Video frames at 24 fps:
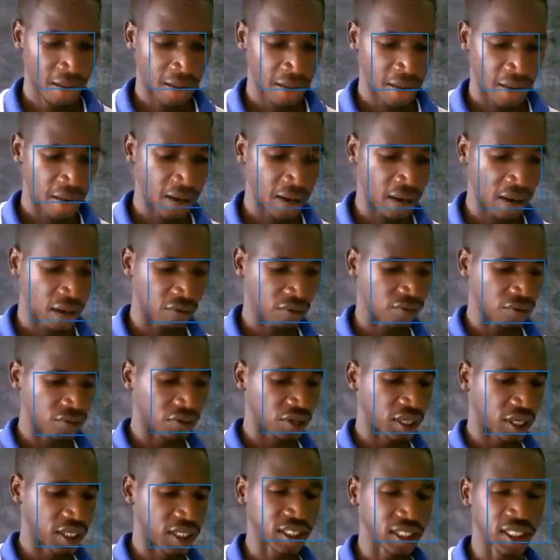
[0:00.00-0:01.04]
Uh, we
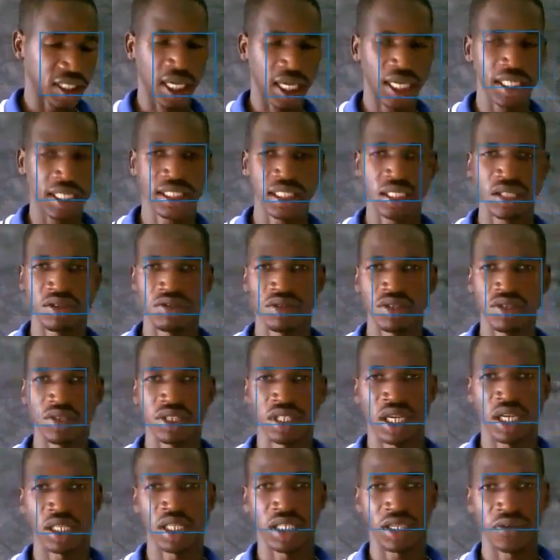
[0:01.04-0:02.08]
were discussing
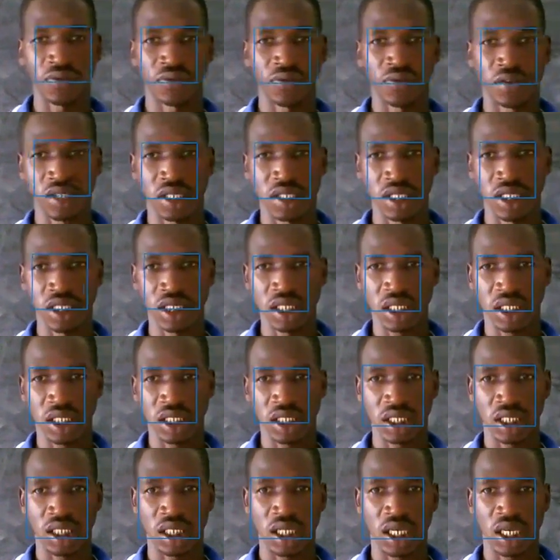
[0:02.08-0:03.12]
resultant
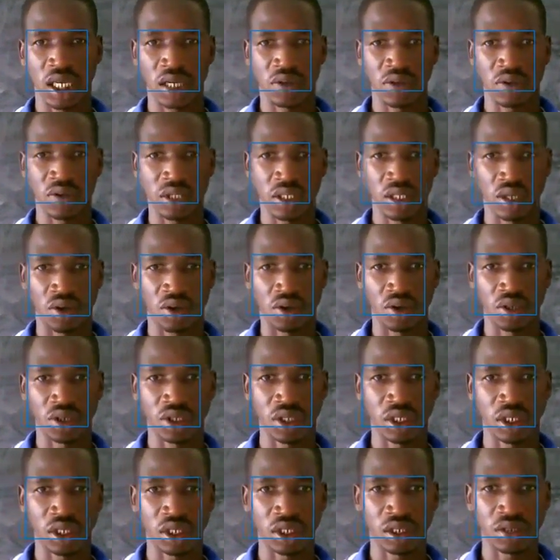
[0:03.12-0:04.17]
forces and we are still
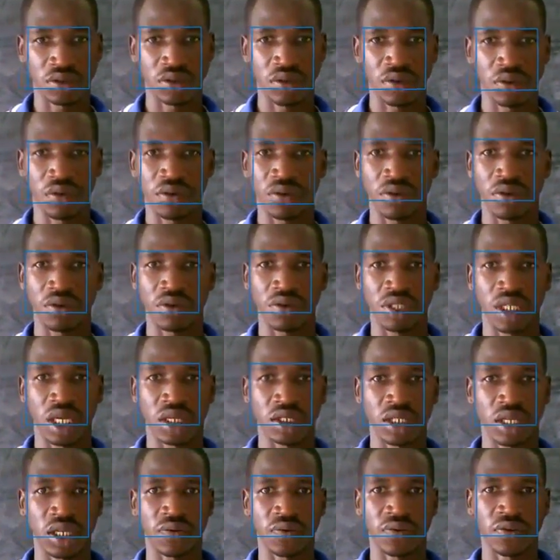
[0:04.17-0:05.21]
continuing with
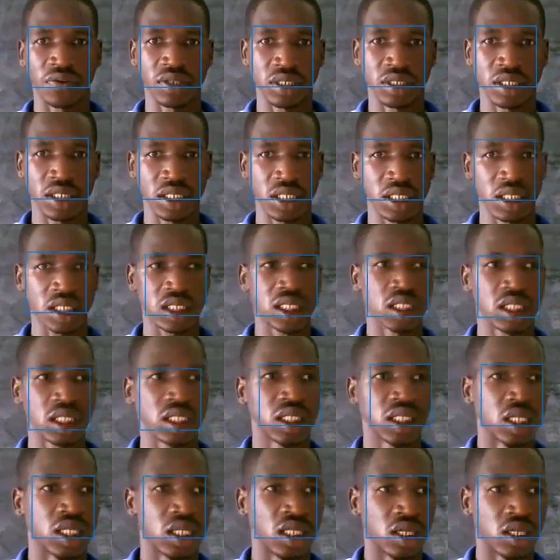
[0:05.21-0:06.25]
resultant forces.
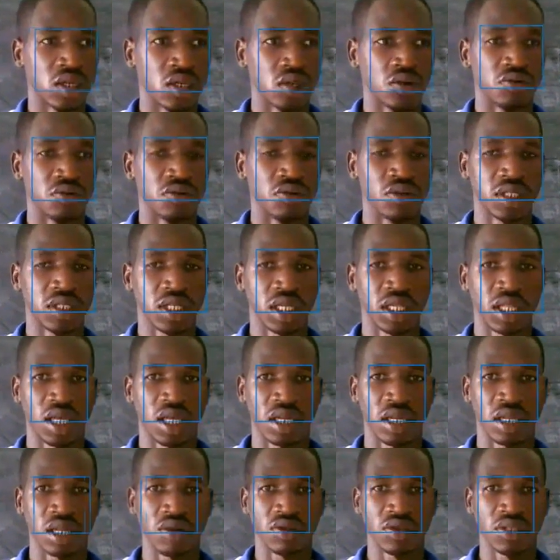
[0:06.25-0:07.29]
We said
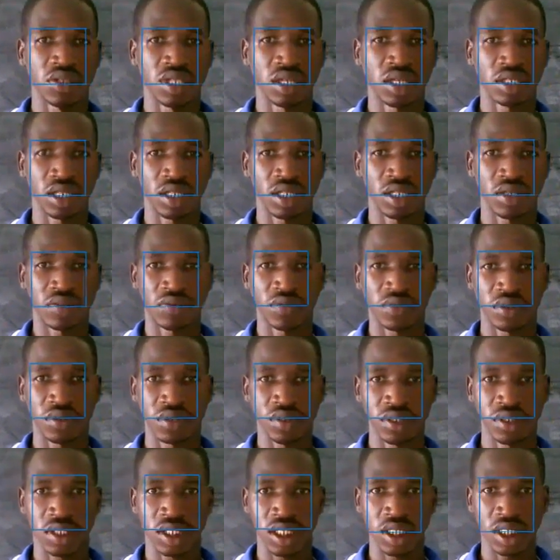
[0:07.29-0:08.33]
that the resultant
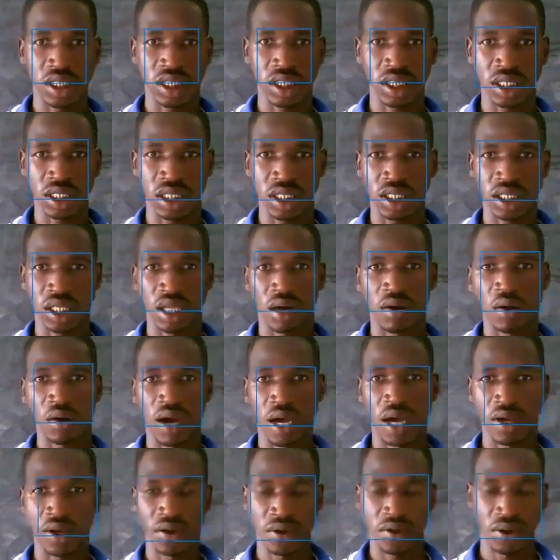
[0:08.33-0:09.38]
force is the
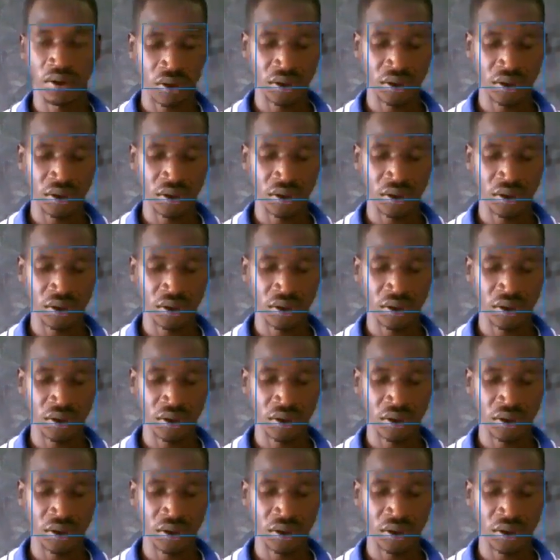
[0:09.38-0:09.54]
one